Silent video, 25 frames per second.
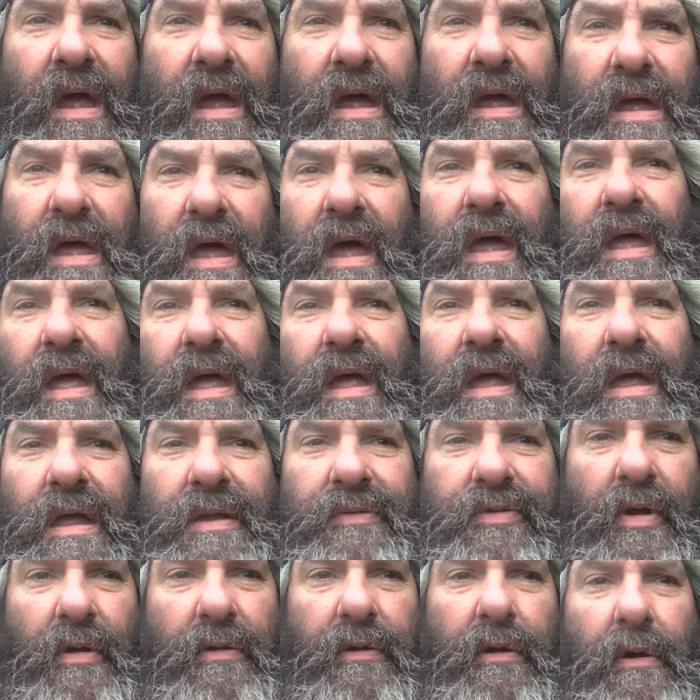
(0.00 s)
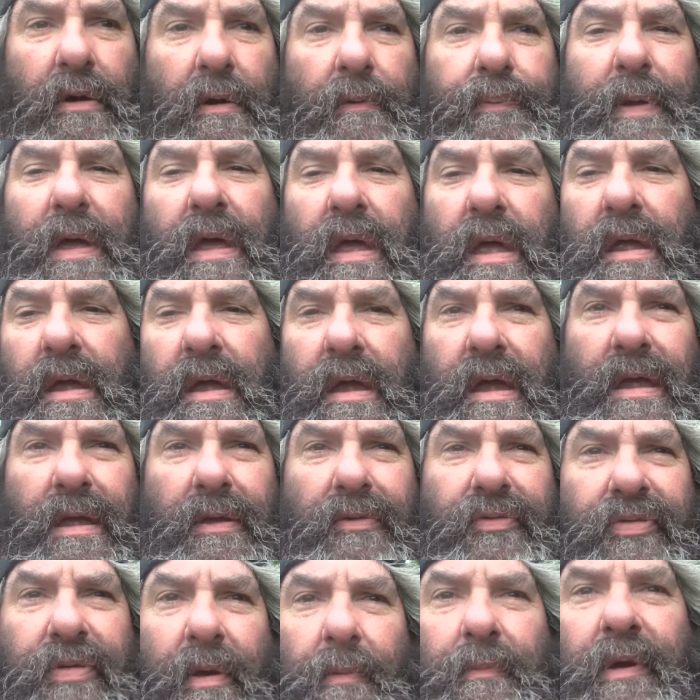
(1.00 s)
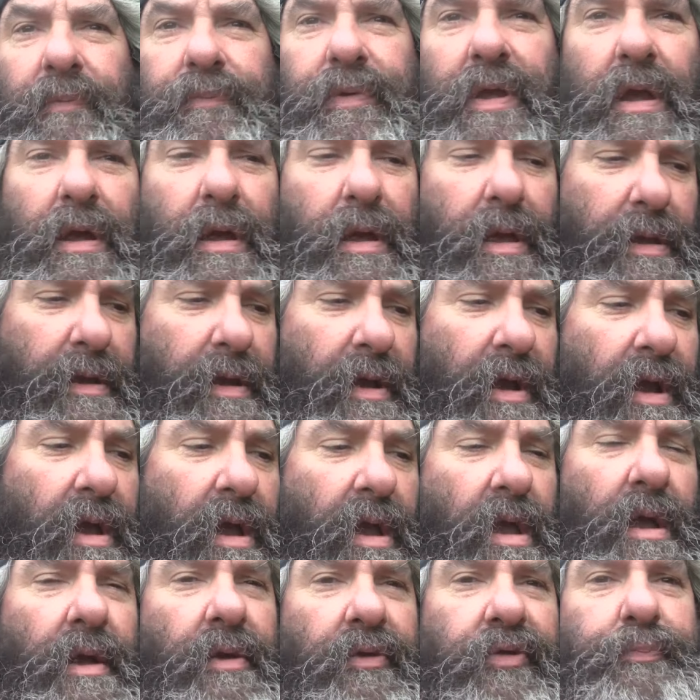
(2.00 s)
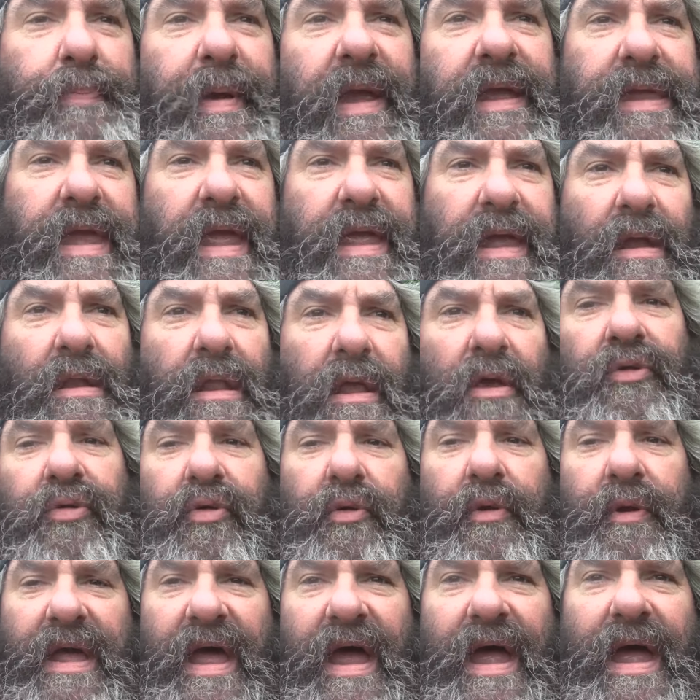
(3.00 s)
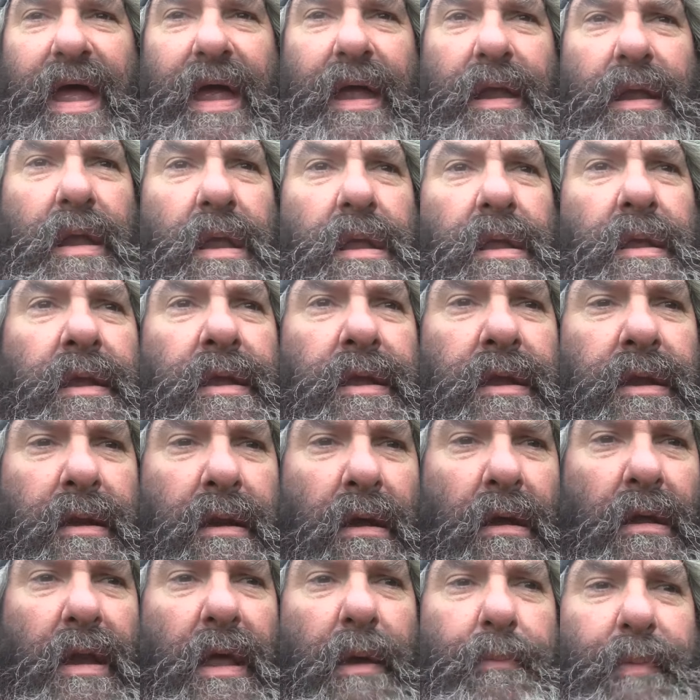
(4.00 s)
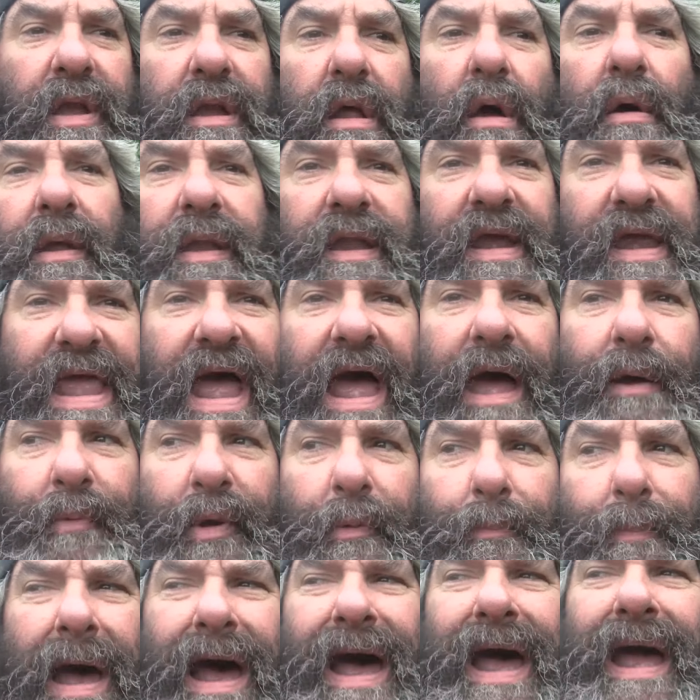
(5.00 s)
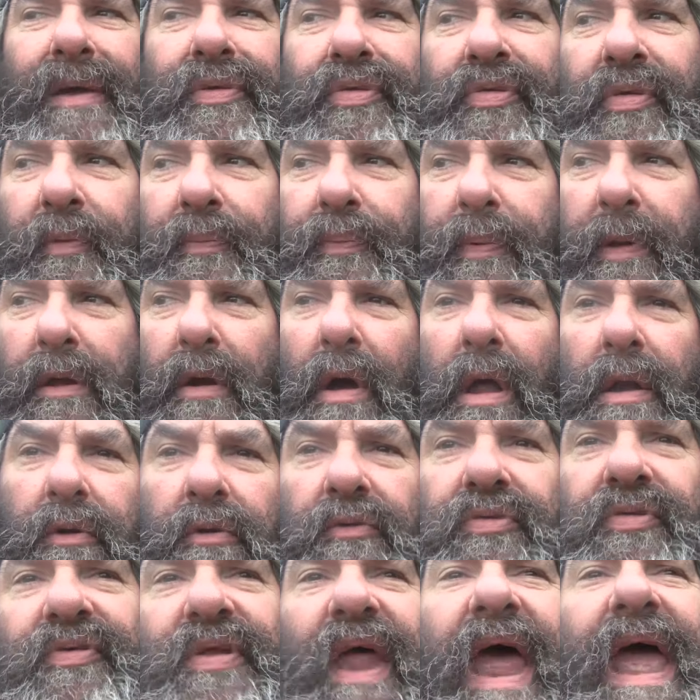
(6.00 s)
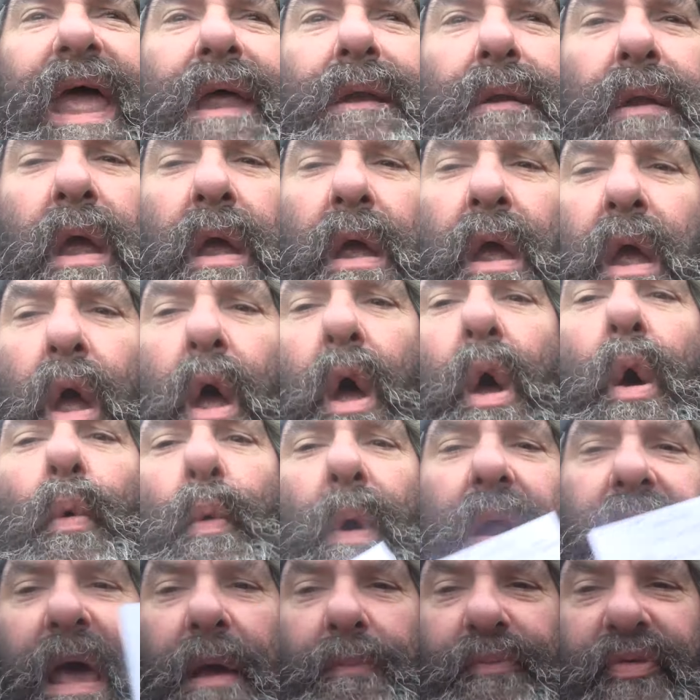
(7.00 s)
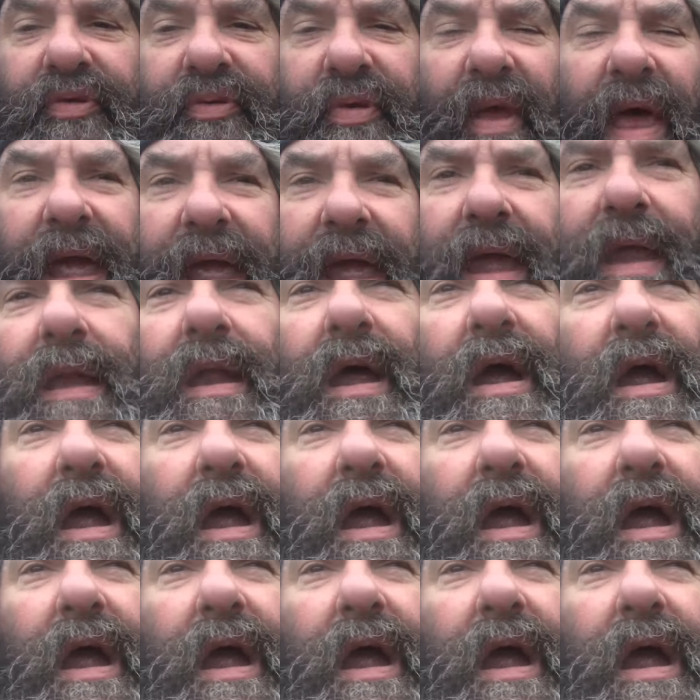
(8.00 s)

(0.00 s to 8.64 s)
Uh, don't know if uh, some of you speak English or not. You know, let me know in the comment box if you understand what I'm saying.